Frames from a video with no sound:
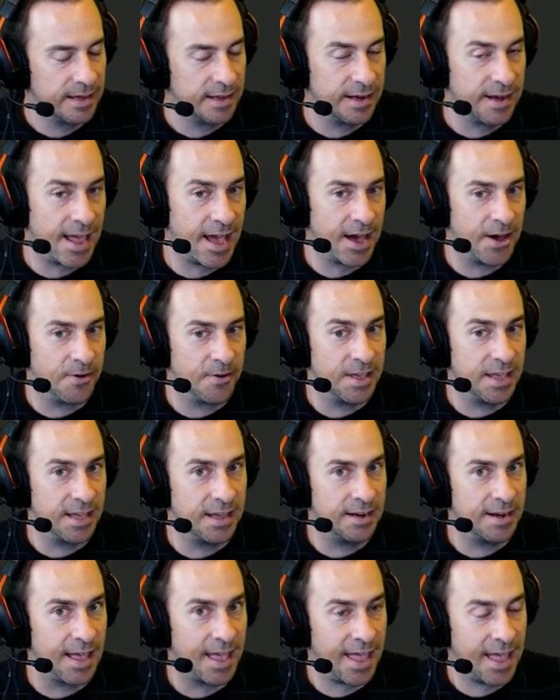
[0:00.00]
Now
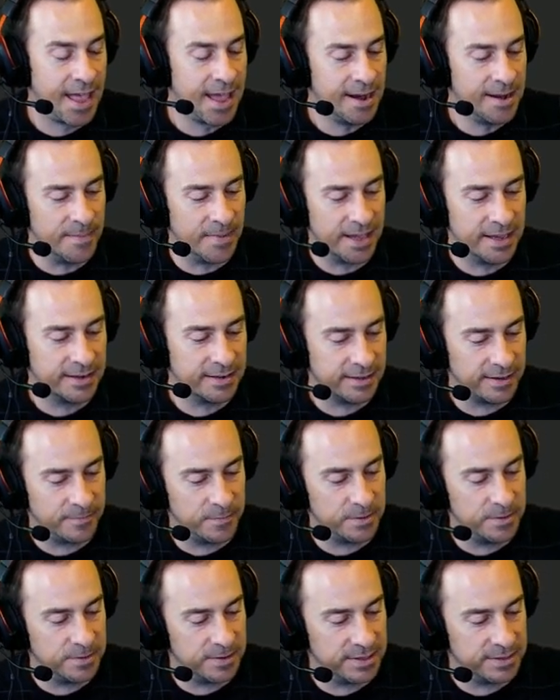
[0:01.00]
in Animate, if
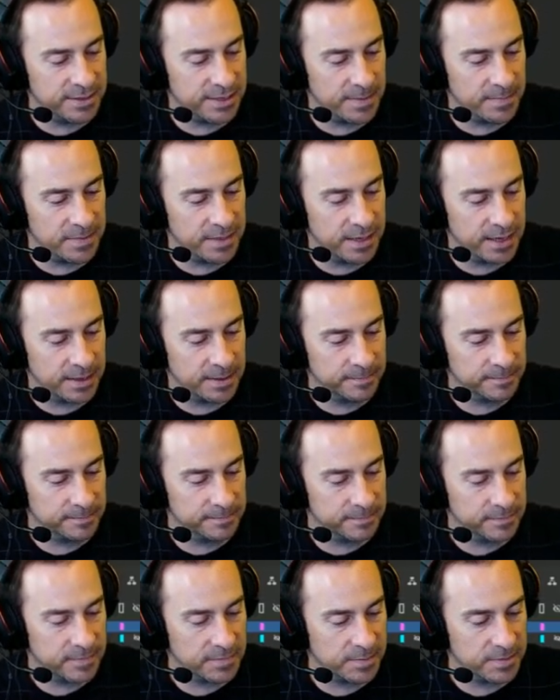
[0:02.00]
we do the same thing,
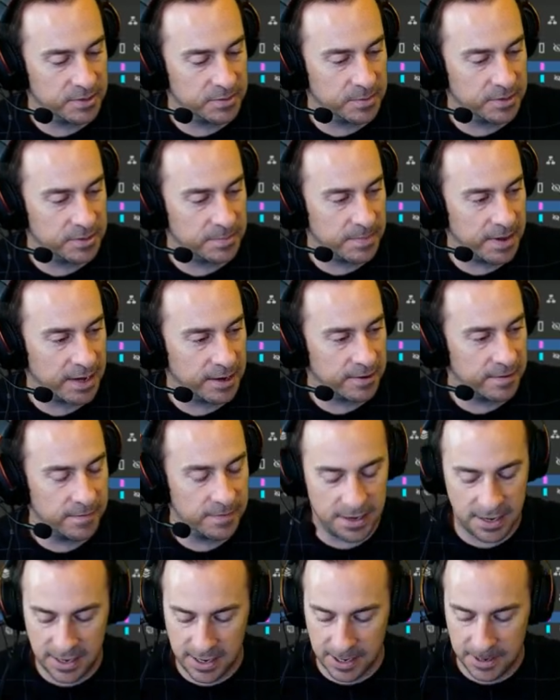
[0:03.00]
switch back over
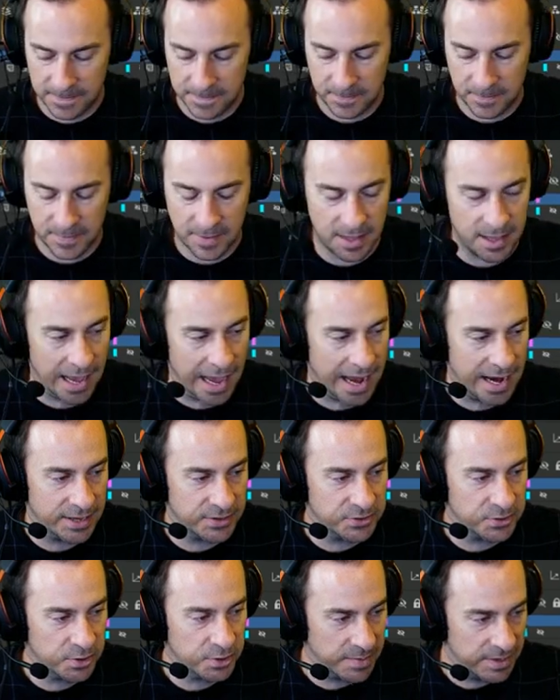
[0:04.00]
here, and I
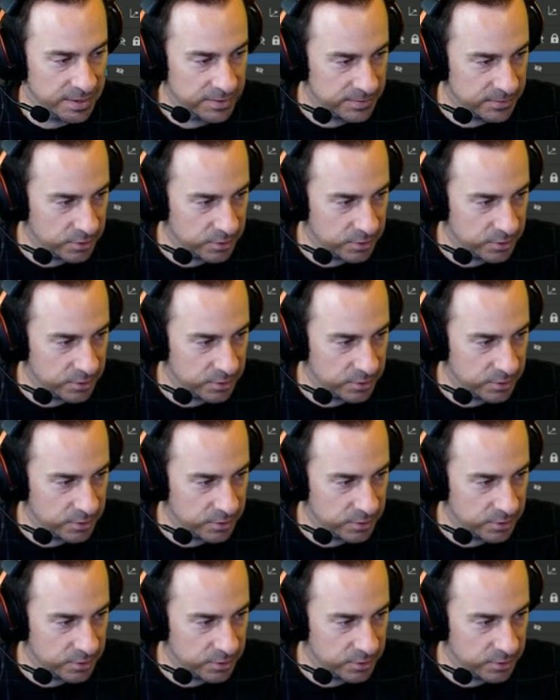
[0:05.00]
zoom in,